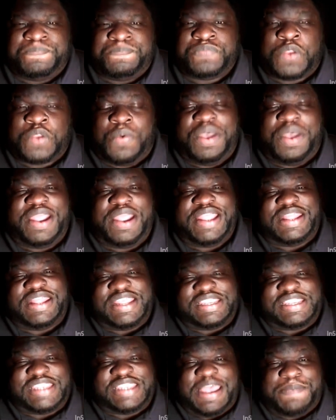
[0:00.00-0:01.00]
Well, in
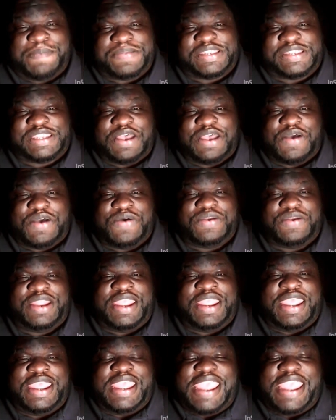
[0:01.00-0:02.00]
this episode,
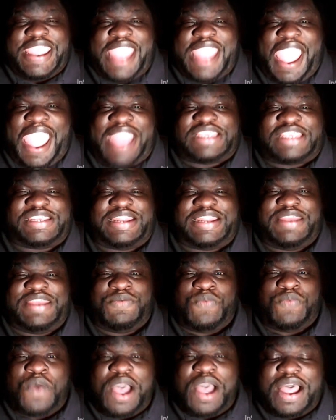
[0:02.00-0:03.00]
he actually
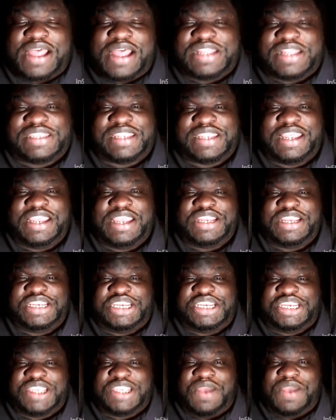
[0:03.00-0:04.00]
was
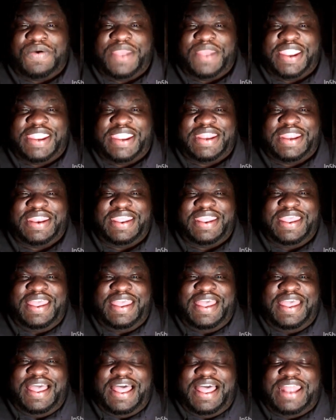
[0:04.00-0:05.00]
showing
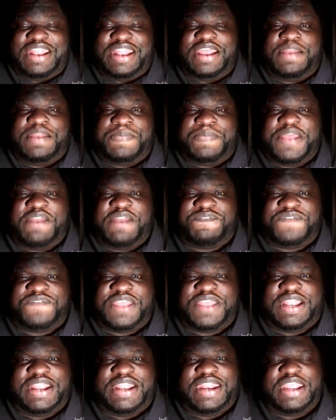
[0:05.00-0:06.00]
a little bit of
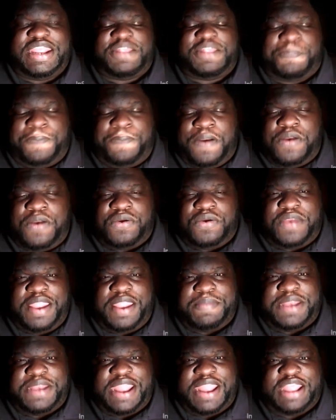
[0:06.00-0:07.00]
feeling. His
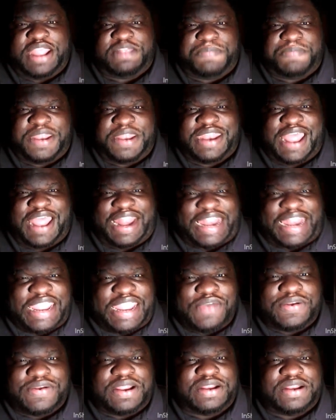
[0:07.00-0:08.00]
programming has been
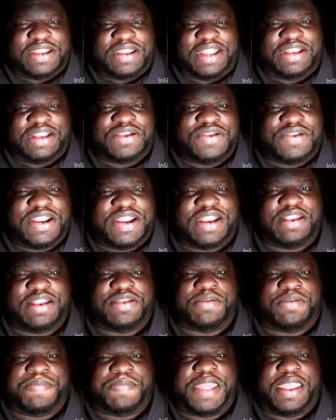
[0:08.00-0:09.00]
diluted a
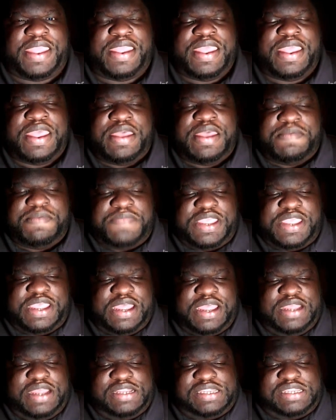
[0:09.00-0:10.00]
little bit,
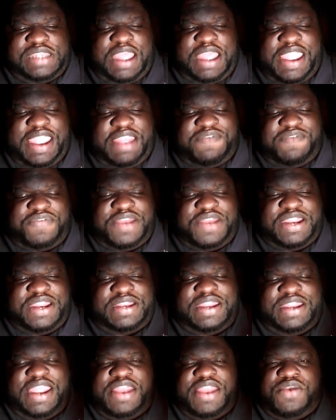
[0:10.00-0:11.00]
because every
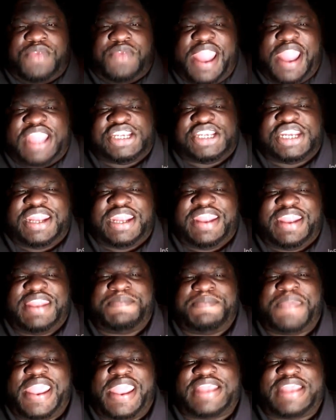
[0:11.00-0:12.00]
interaction that he
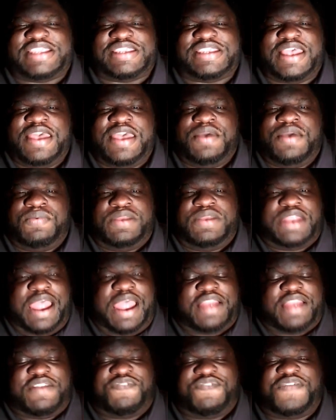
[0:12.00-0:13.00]
makes with Dr.